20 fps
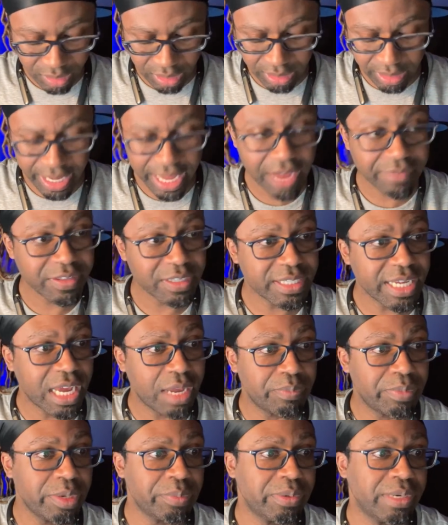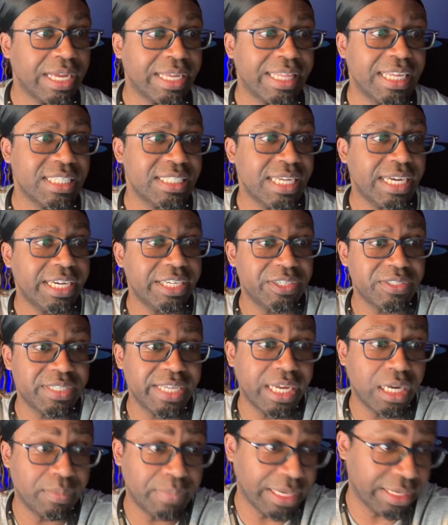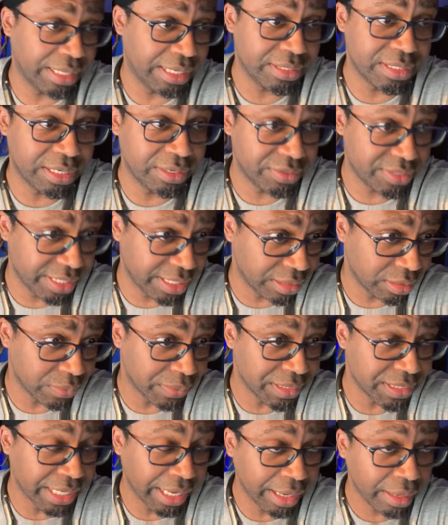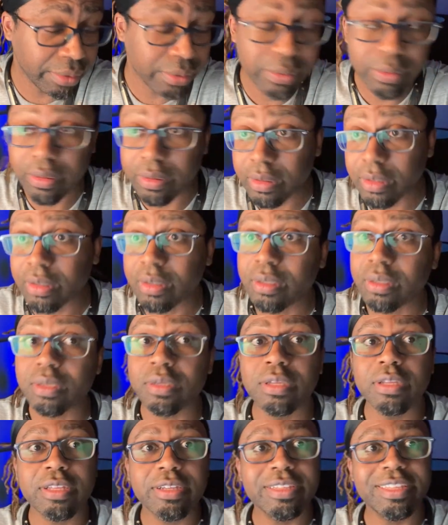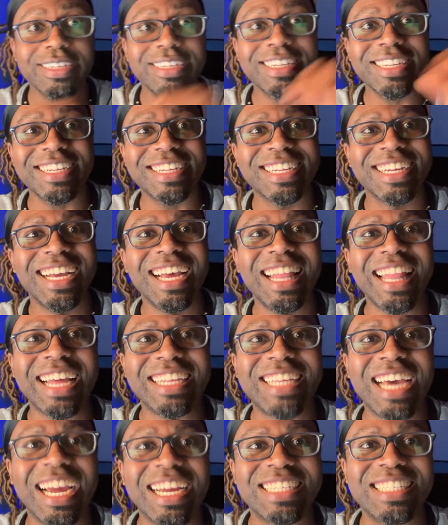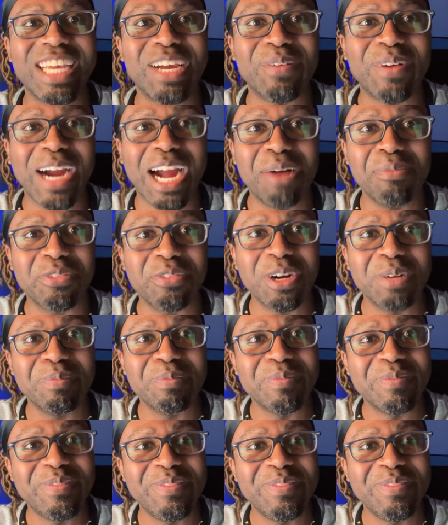half the time people are like, that's not how you say it. I'm like, that's how you say it in Louisiana. That's how you say where I'm from.